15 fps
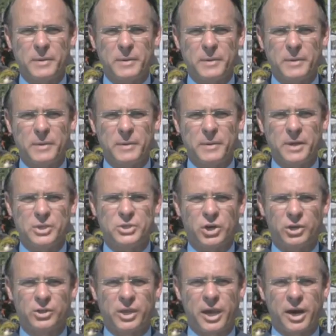It's going to be
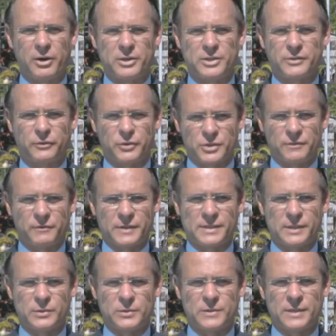John Kerry's first
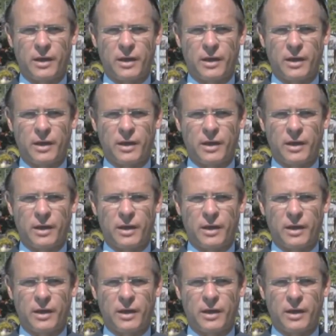visit to